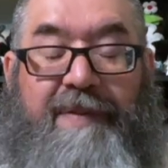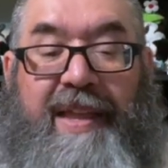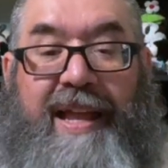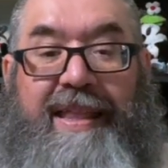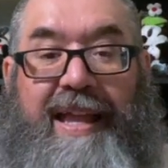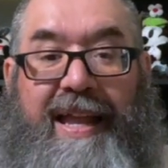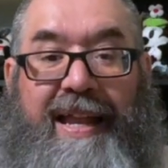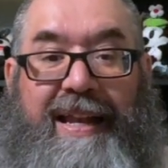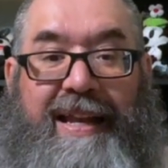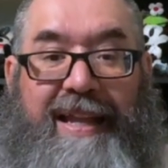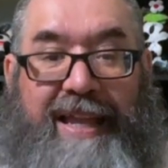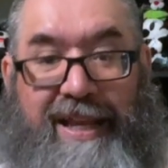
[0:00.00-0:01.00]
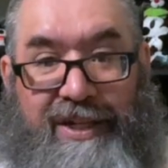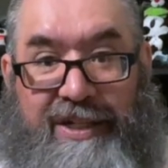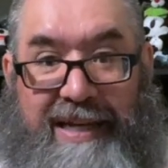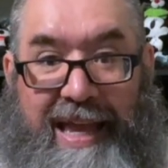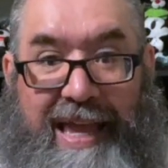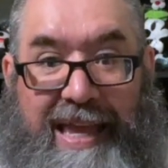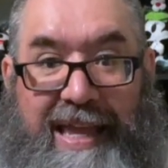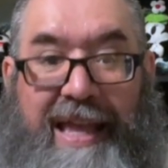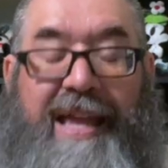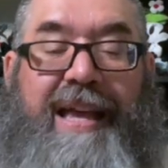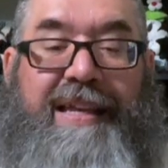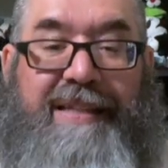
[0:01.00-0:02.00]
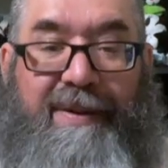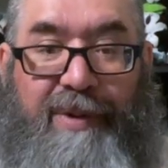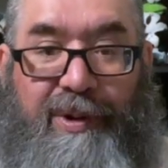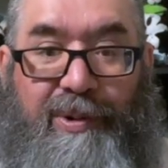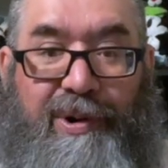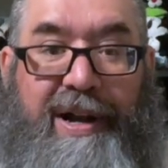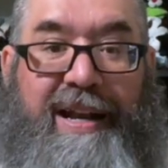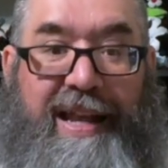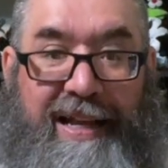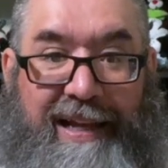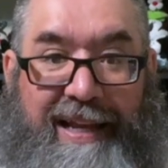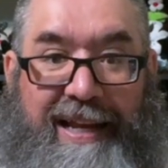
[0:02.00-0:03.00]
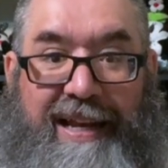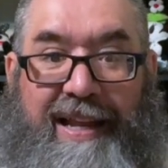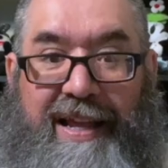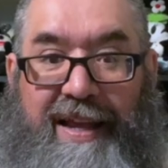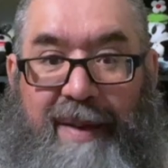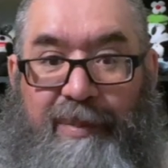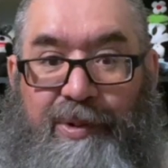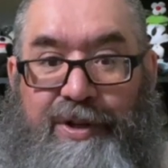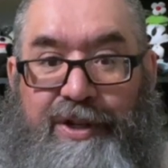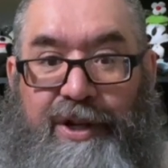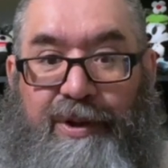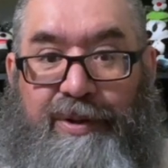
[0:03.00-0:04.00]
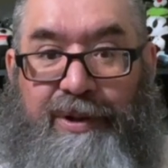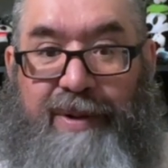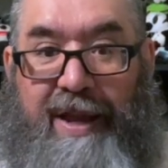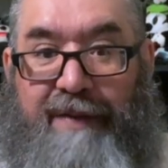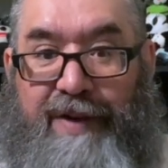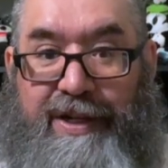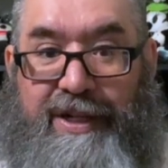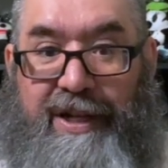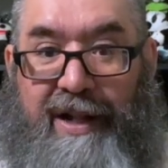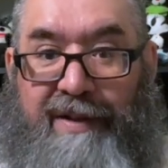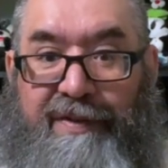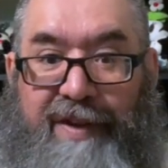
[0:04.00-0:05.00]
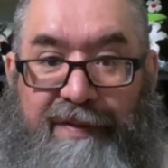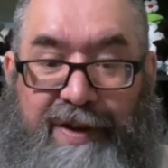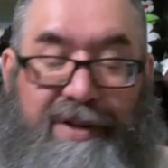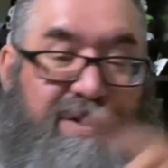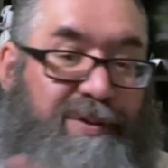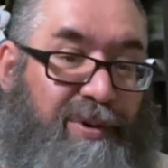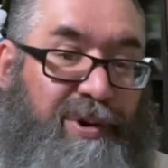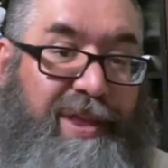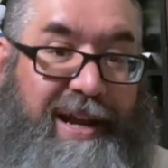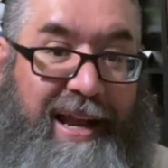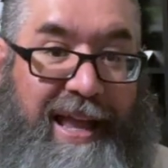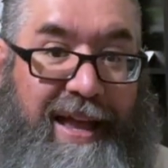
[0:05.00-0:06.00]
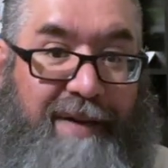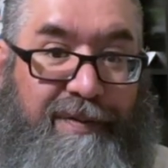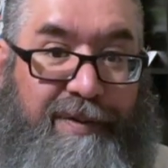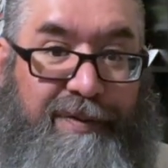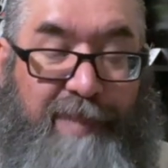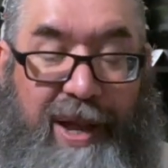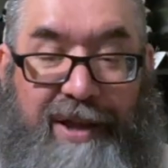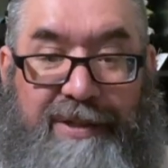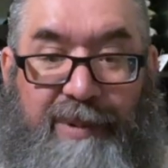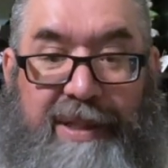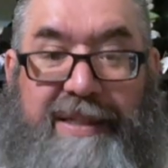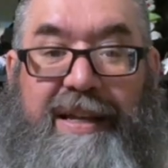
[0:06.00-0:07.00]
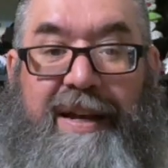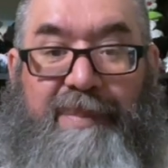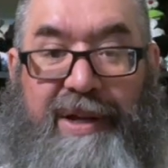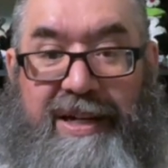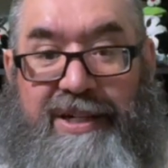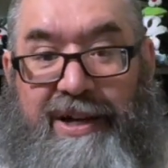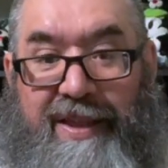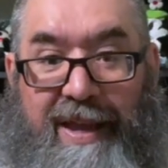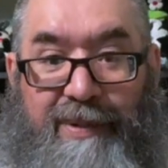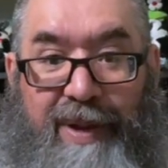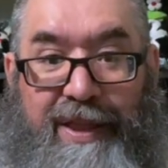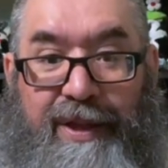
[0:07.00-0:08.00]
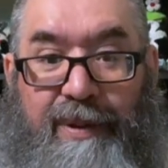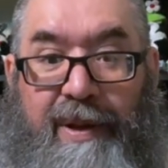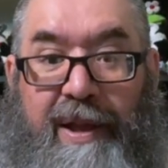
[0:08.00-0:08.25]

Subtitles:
And then each day, as I record and I clean, I'm going to go through every shelf, every drawer that I have with my Oswalds, and I'm going to share that with you.